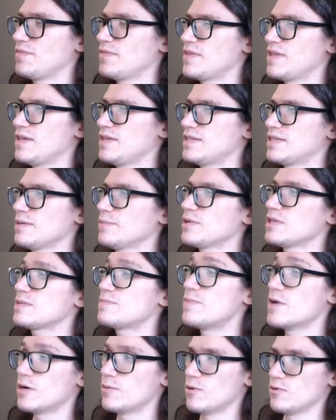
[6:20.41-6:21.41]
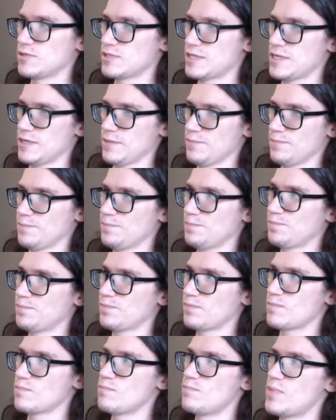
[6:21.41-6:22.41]
It's labeled as bare bones kit.
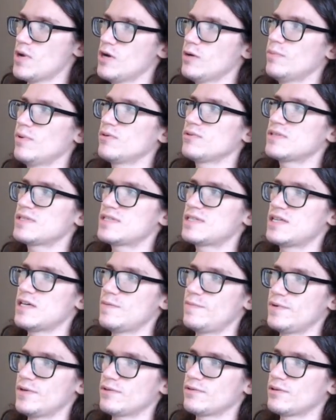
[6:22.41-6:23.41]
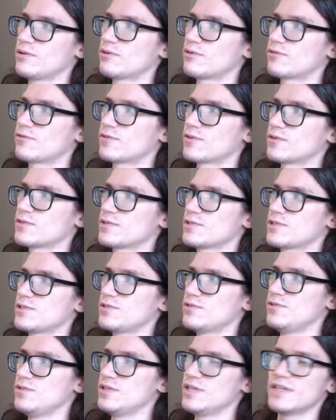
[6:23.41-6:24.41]
Bare bones typically refers to
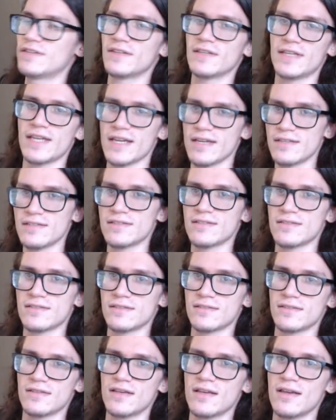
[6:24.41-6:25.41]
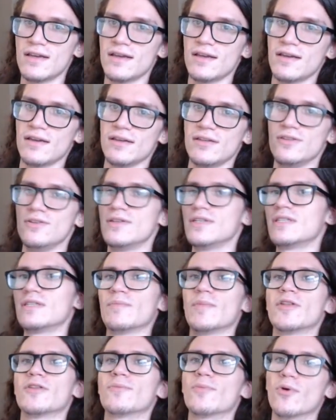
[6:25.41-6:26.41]
you get the case, you get the
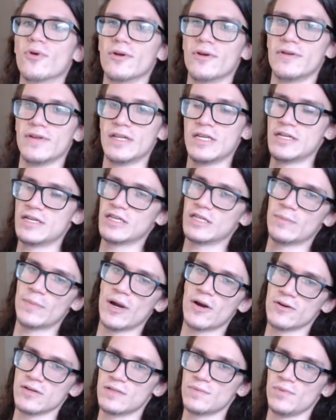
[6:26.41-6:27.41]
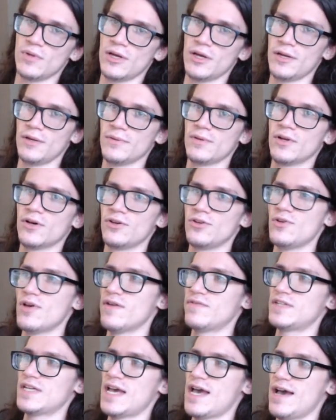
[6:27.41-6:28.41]
motherboard, and you get the power supply, and all you have
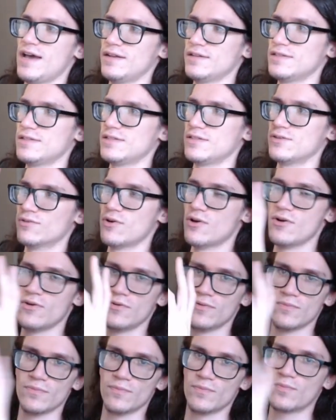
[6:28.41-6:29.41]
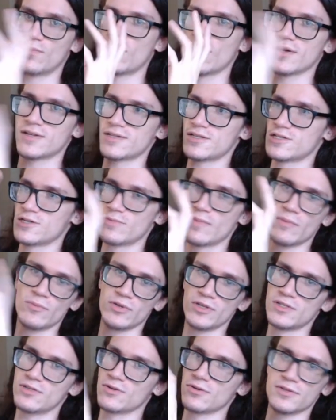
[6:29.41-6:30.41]
to add is your own processor, memory,
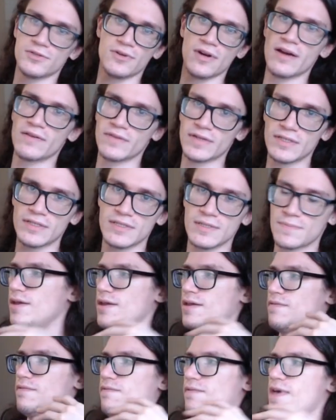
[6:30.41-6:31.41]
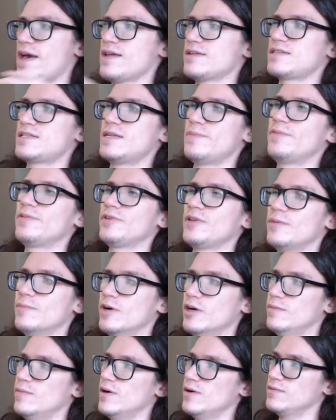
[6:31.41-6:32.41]
storage, graphics. That's typically
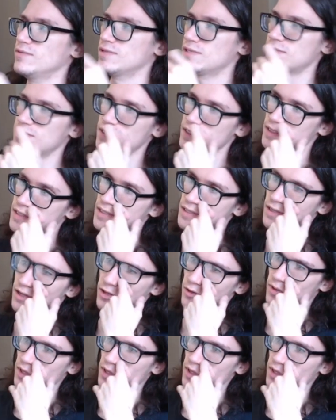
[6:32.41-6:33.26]
bare bones. This is the other way